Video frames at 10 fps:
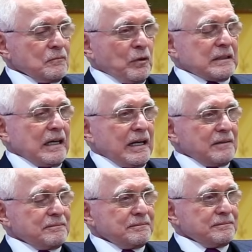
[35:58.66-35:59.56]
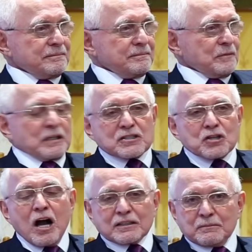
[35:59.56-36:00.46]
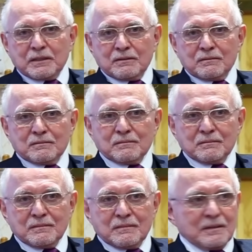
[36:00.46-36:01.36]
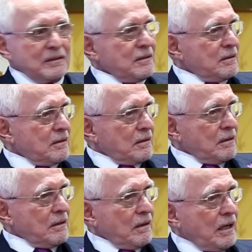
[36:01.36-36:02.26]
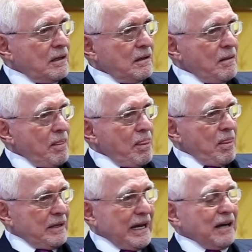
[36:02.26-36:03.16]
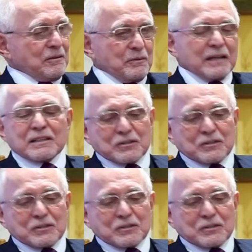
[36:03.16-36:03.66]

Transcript: one guy who doesn't talk to me. What the Queen's worth. Huh? Yeah. Well,